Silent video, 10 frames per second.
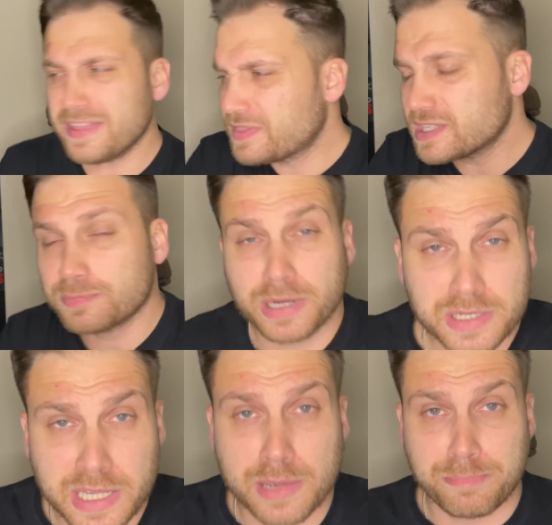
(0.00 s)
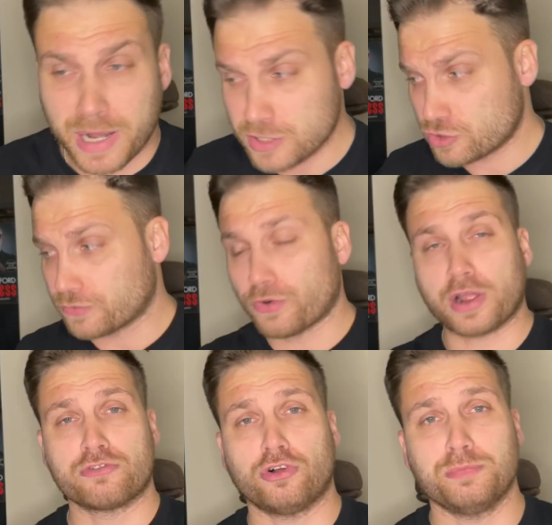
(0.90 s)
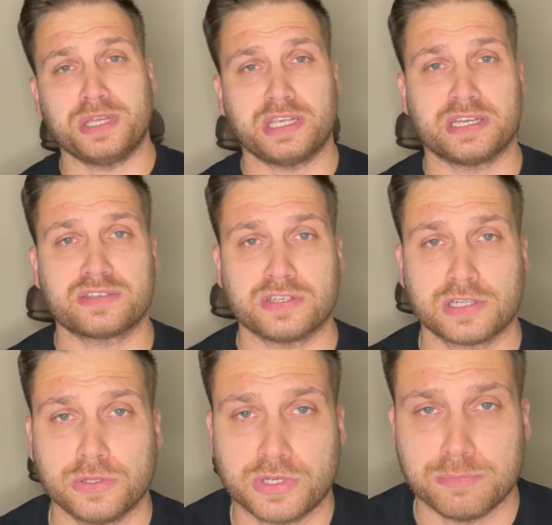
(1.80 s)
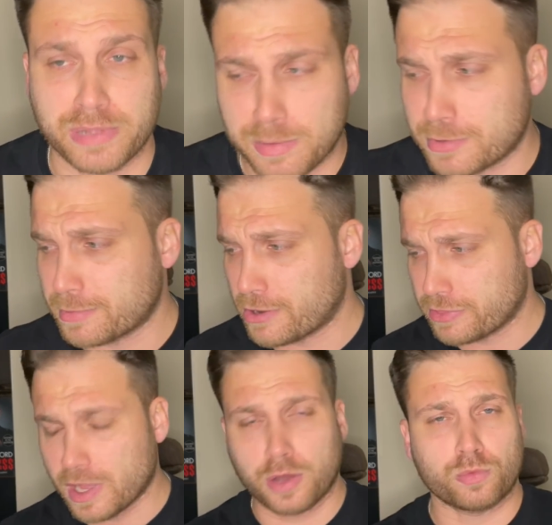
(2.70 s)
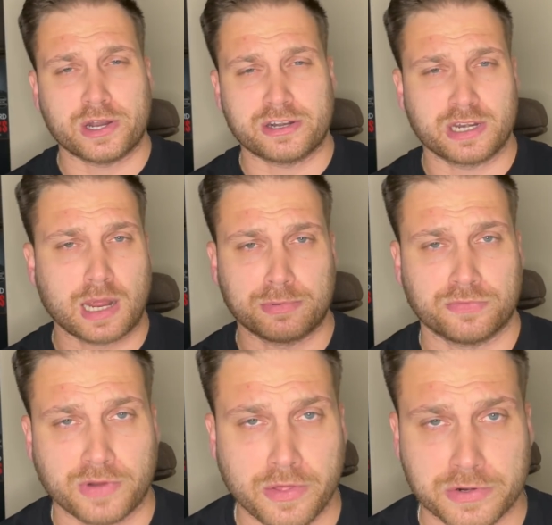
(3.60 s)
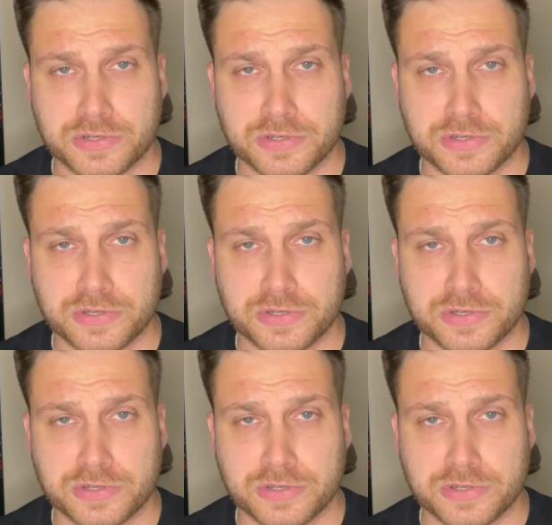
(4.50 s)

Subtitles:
this Monday, a bunch of rock and roll medias, including Blabbermouth, Loudwire, and a couple of others,